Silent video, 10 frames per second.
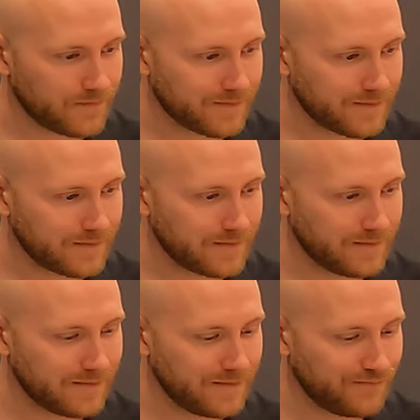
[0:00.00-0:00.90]

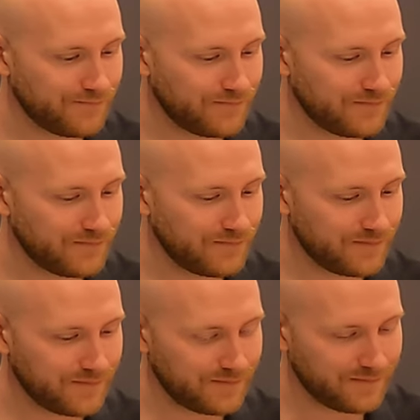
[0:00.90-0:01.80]

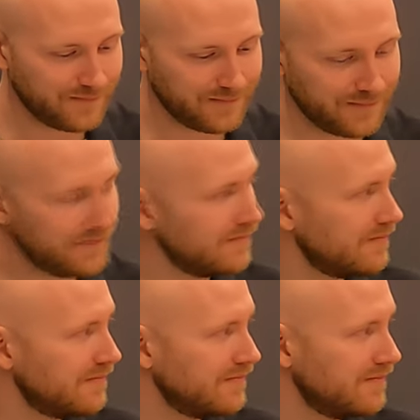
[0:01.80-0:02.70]

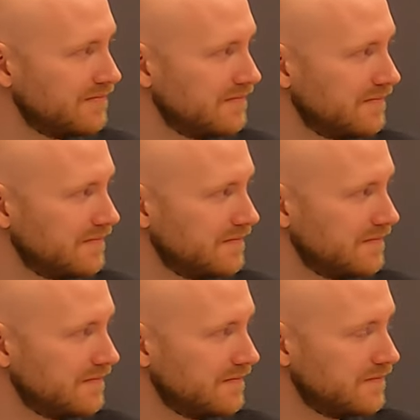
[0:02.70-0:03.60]

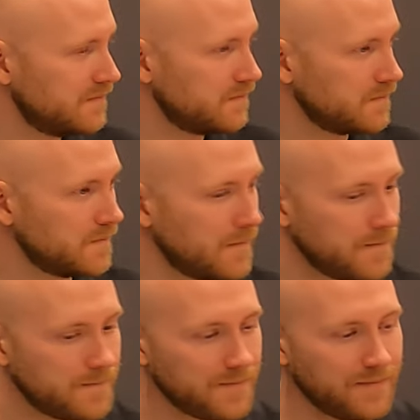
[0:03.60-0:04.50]
(not speaking)